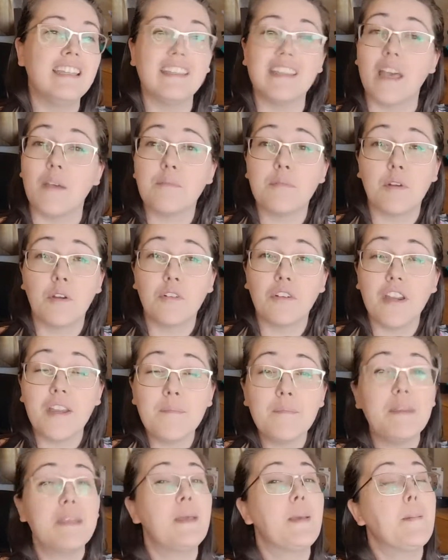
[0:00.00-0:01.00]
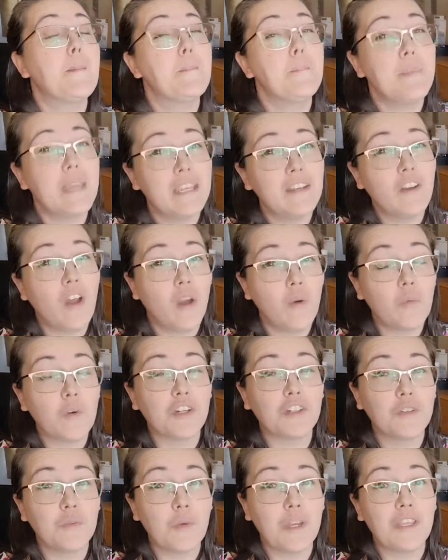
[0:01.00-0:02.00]
that program may not
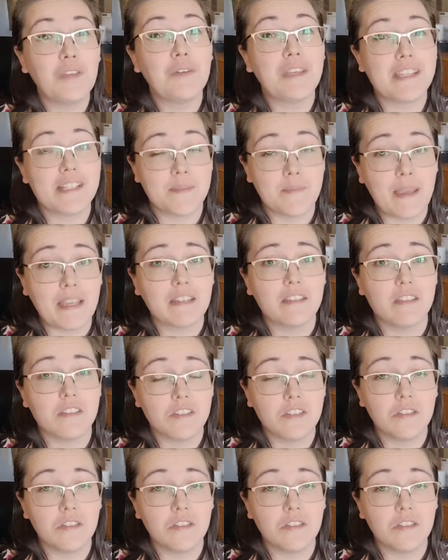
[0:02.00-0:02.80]
work the way you expect it